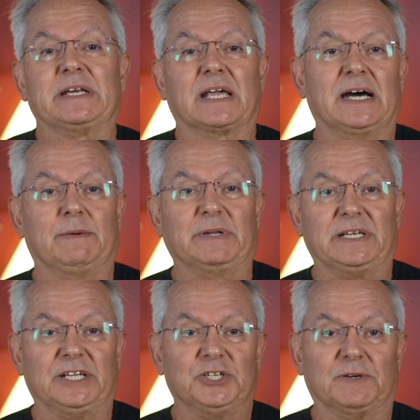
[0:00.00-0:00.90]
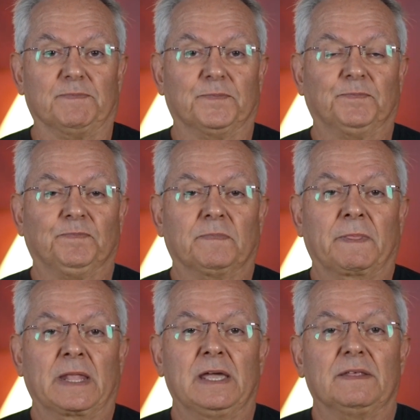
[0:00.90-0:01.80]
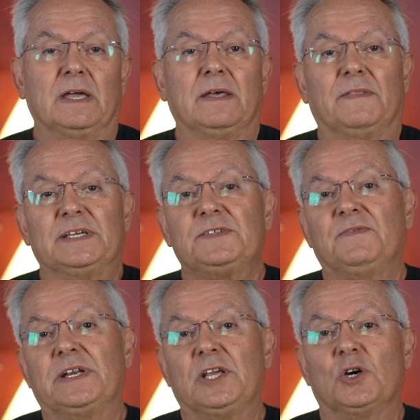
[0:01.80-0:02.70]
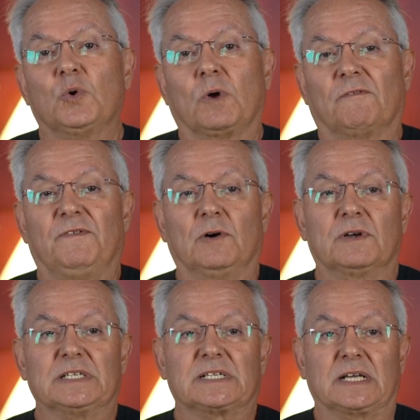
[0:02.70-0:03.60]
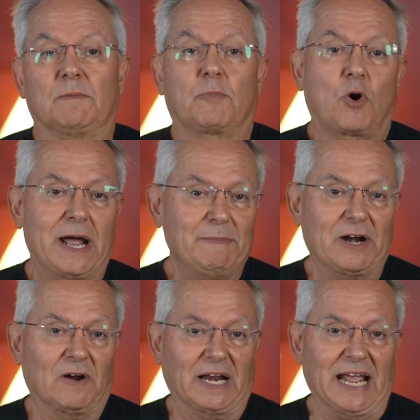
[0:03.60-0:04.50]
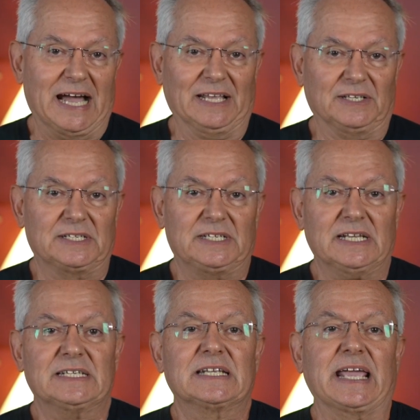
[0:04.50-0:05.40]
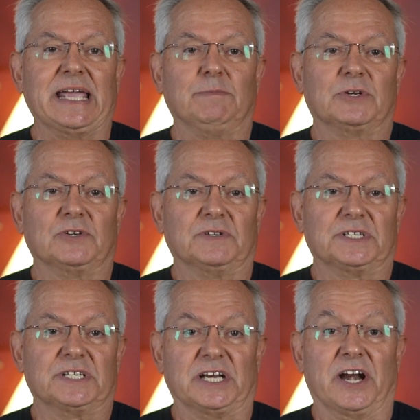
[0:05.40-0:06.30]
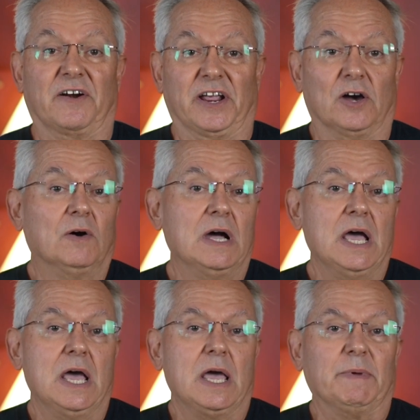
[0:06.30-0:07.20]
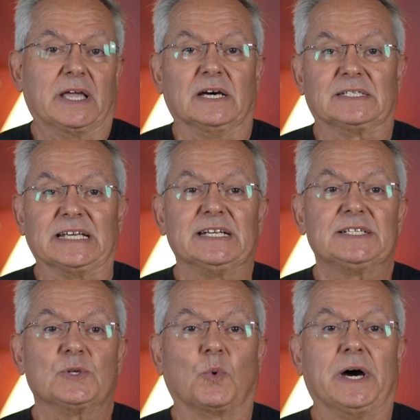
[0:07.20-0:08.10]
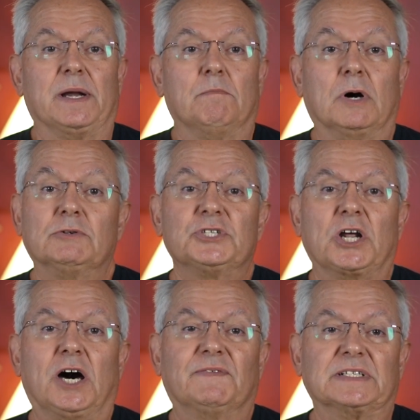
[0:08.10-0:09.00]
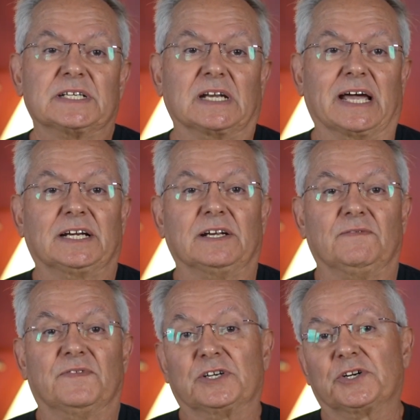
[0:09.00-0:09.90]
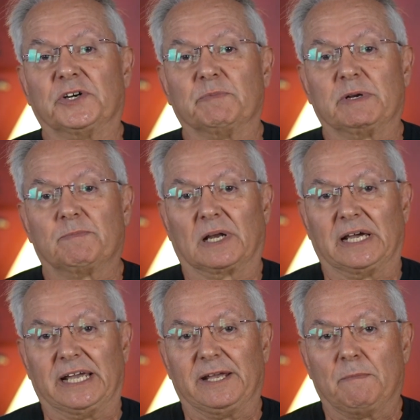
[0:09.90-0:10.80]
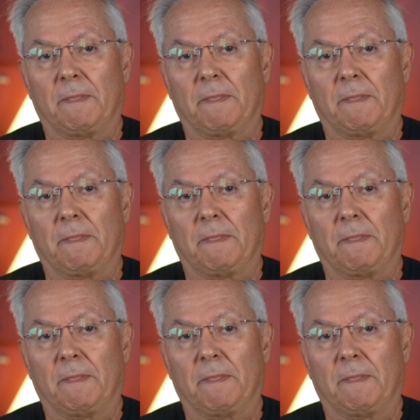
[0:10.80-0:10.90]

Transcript: in competition. This video will focus primarily on the 6-game turn scenario because it is the one most often selected for tournament play.